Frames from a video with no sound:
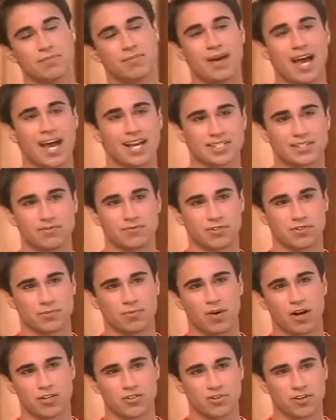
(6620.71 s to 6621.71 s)
the mask for
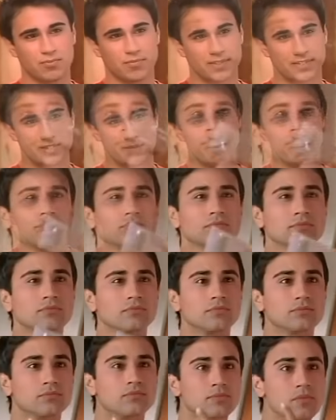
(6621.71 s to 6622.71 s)
spot treatment sometimes. You
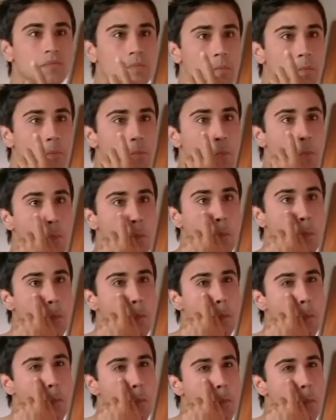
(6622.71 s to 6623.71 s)
know, I put it on in the
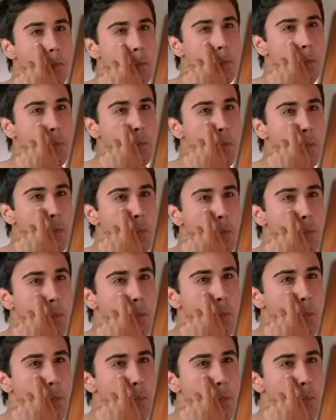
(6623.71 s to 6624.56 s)
evening before I go to bed,